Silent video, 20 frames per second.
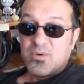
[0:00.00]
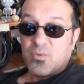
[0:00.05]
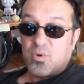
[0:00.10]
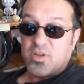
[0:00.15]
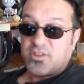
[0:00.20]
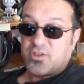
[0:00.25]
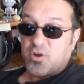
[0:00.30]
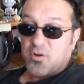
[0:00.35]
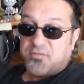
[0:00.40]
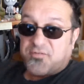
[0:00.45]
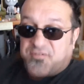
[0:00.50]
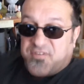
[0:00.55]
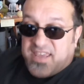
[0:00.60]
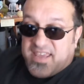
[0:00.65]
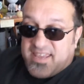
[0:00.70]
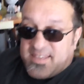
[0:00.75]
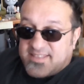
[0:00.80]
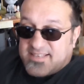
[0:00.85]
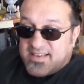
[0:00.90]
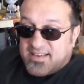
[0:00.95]
with your
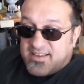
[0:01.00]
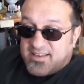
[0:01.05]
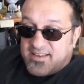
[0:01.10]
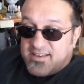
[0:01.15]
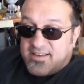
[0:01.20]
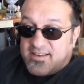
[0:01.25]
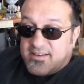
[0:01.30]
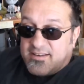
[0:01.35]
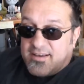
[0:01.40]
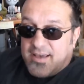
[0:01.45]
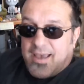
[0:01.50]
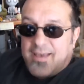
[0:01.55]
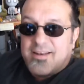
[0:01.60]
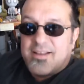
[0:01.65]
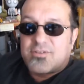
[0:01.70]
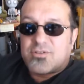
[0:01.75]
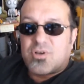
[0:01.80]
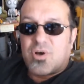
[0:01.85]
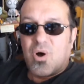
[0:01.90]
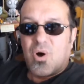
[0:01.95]
feet,
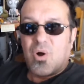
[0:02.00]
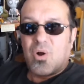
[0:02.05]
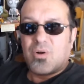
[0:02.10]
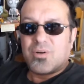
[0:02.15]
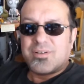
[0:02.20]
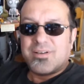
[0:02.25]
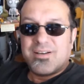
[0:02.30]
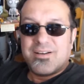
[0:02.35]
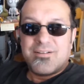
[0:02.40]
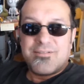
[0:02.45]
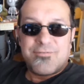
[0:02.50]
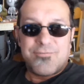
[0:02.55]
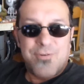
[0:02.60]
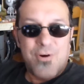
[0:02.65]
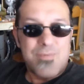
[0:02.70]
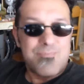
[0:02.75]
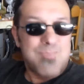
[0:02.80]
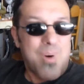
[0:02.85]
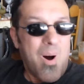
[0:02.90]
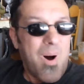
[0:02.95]
and it's called
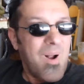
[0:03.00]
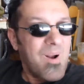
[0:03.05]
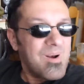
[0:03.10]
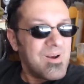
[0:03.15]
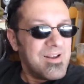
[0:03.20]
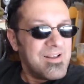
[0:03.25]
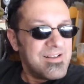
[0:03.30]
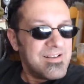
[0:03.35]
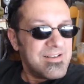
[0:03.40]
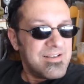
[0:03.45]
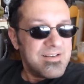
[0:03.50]
football?